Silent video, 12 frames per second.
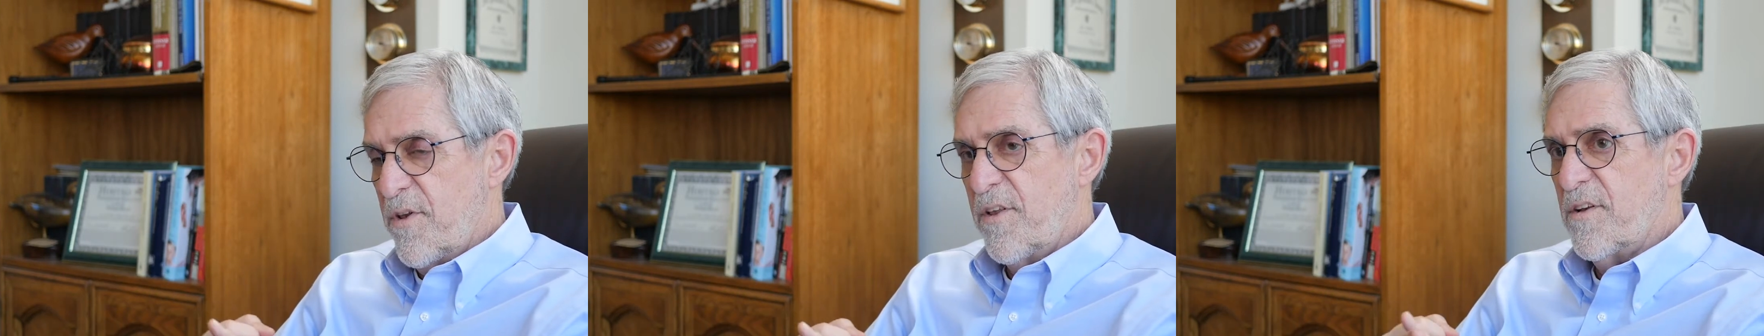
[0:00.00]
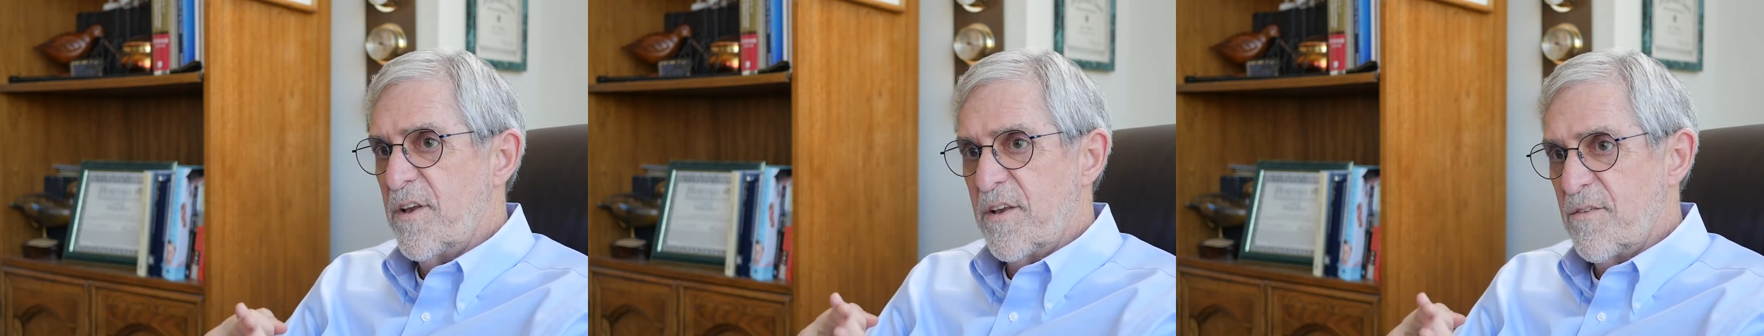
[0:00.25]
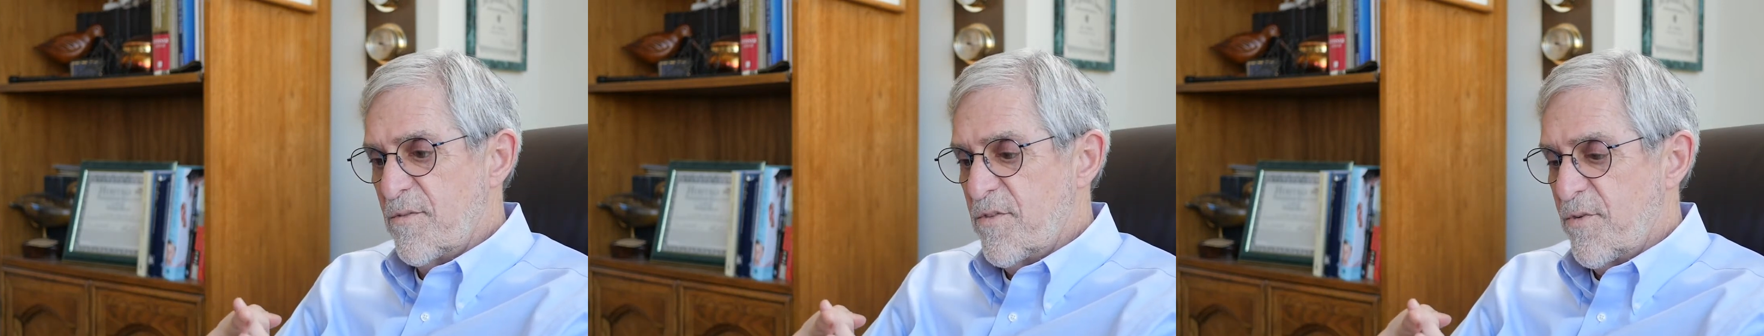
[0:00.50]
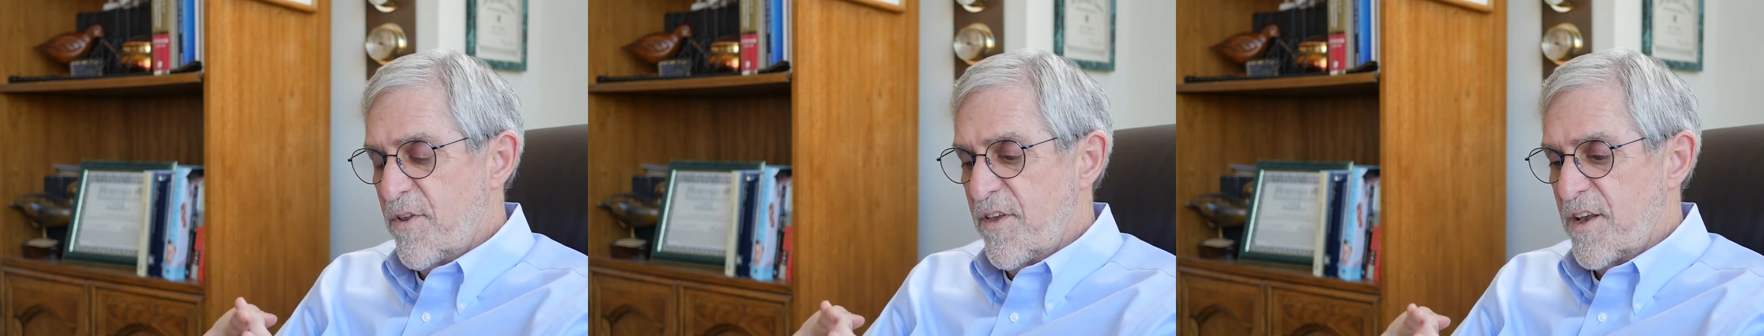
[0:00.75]

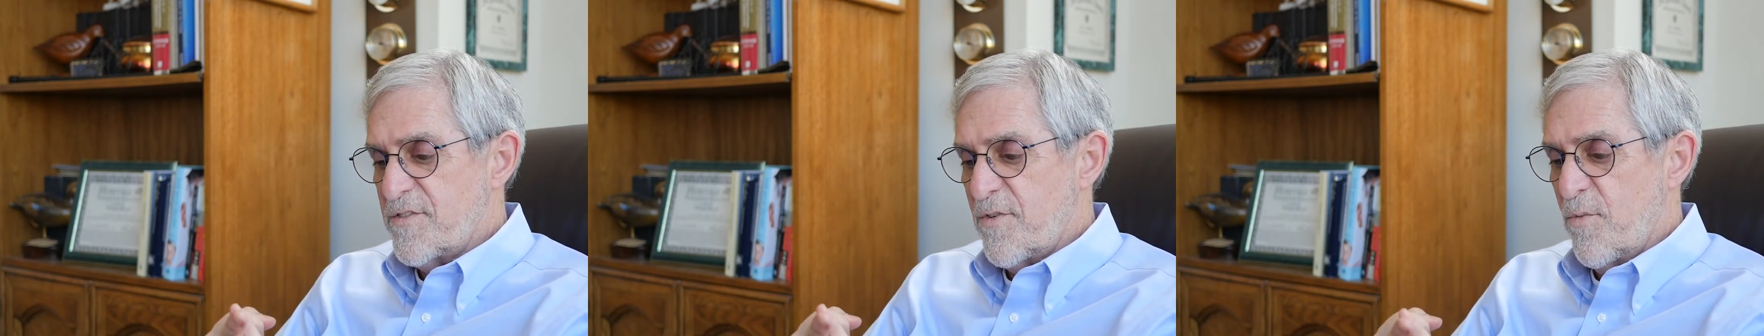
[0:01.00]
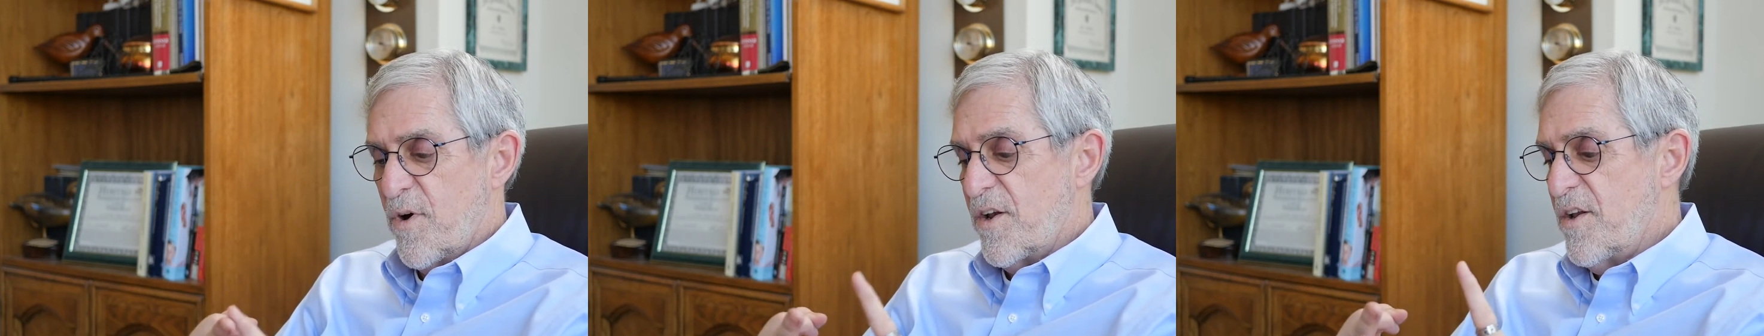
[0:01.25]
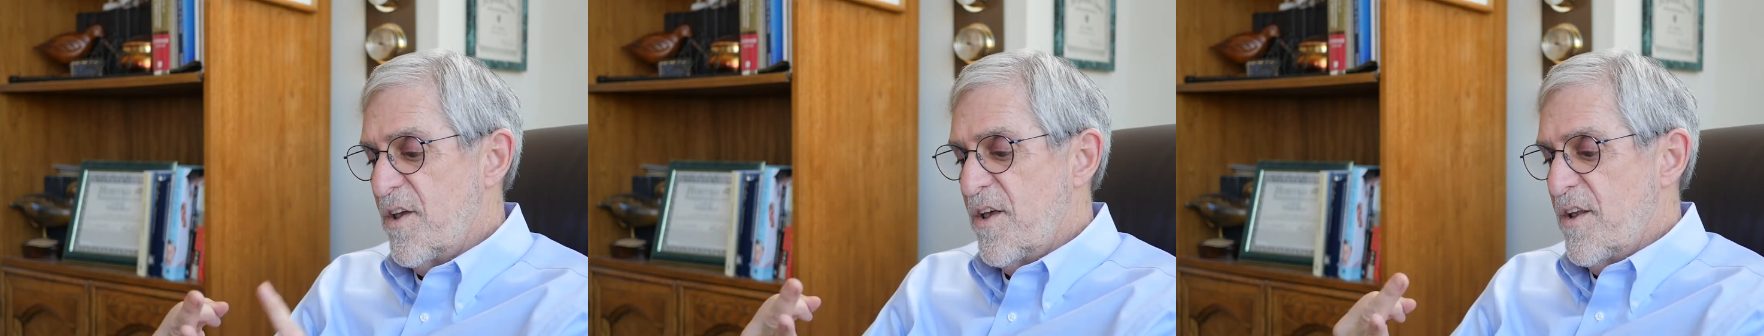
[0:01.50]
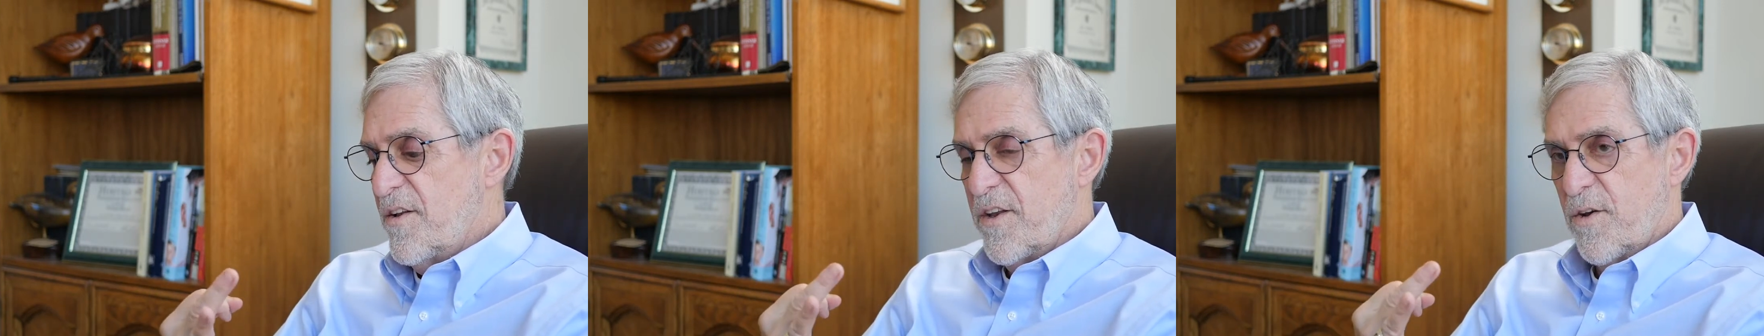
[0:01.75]
three things for one:
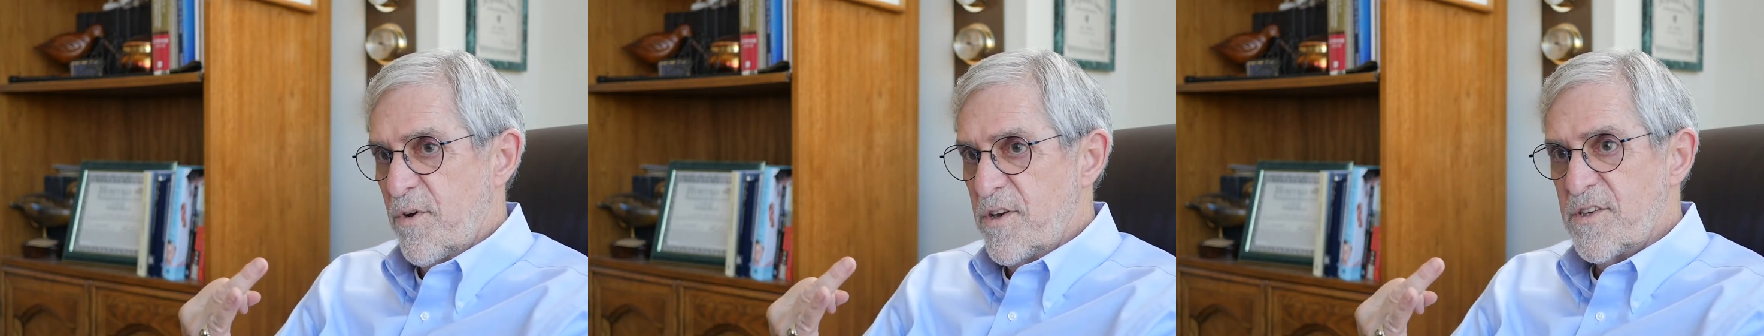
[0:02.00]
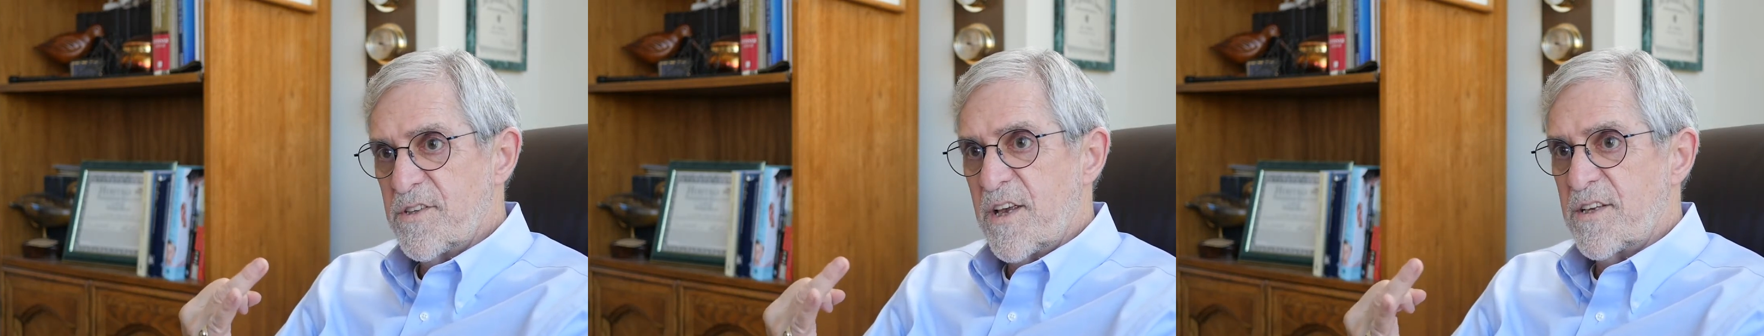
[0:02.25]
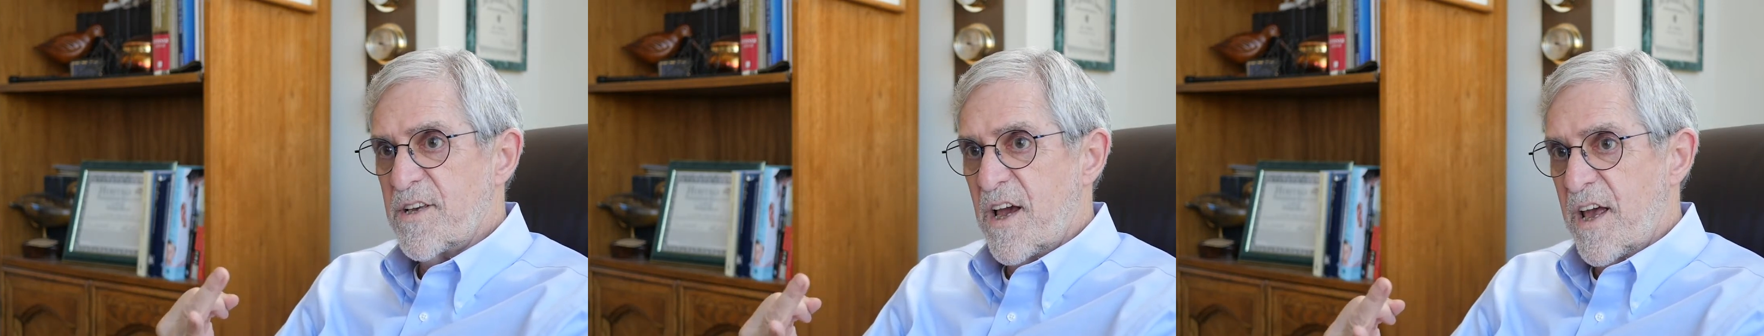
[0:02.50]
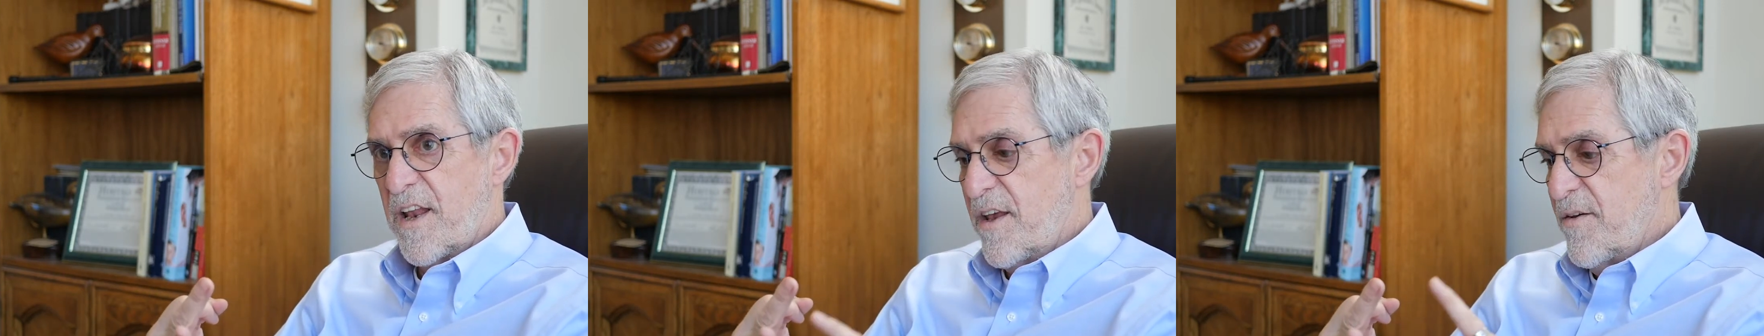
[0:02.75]
decreases
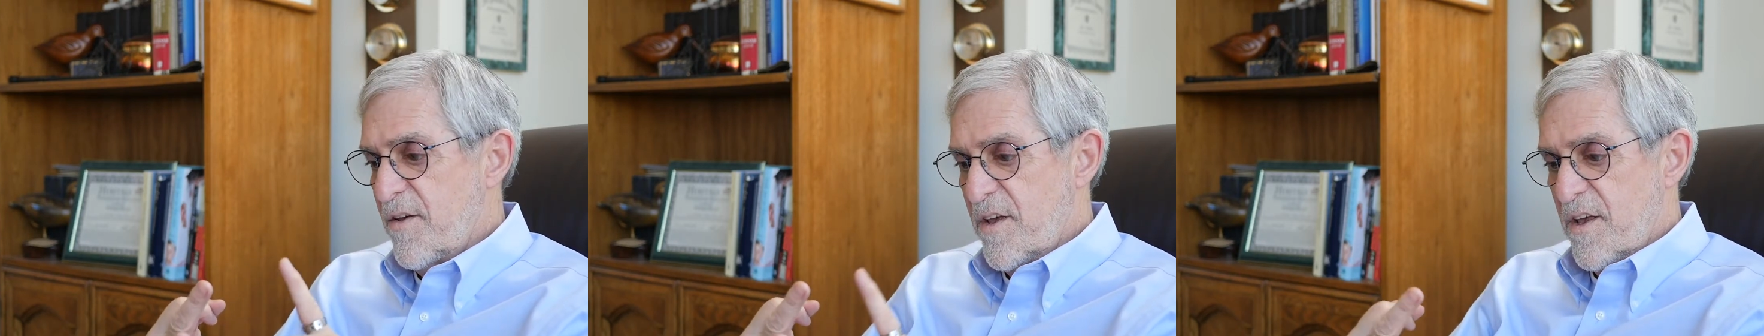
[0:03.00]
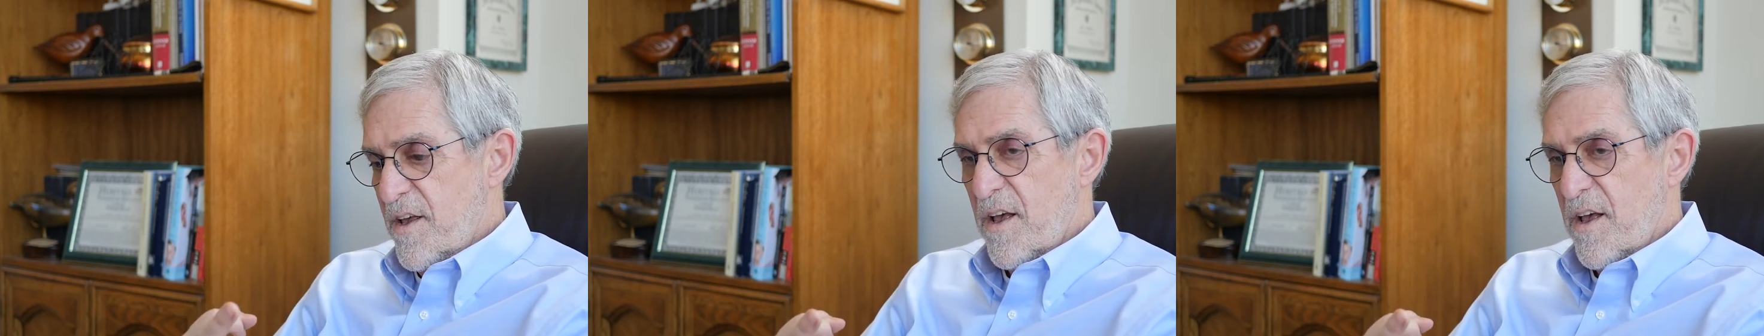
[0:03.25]
anxiety,